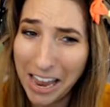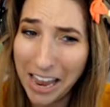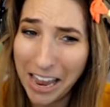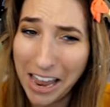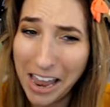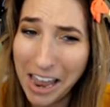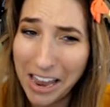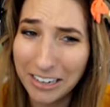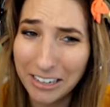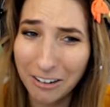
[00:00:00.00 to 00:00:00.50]

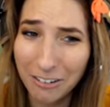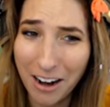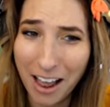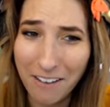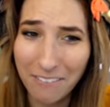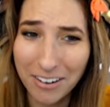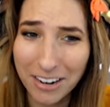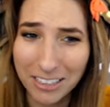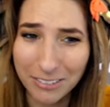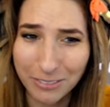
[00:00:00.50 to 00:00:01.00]
I don't
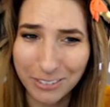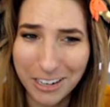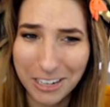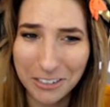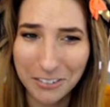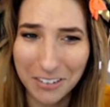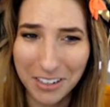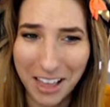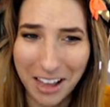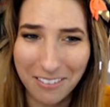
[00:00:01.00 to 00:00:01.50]
have an
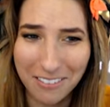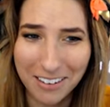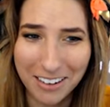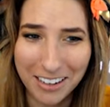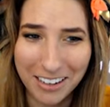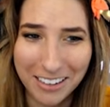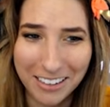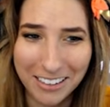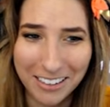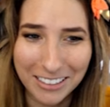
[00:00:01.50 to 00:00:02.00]
explanation for
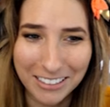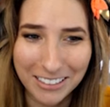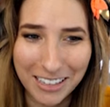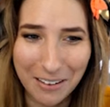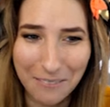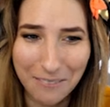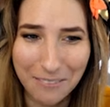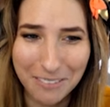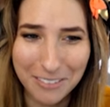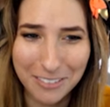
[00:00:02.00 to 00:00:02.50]
that one,
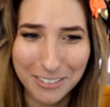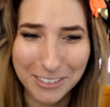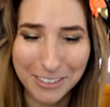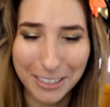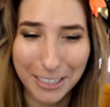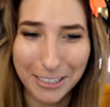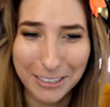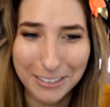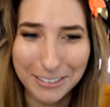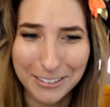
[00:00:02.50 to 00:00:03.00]
except
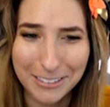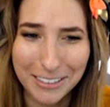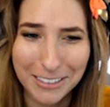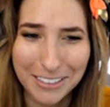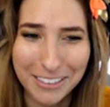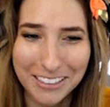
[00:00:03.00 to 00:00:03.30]
skill issue.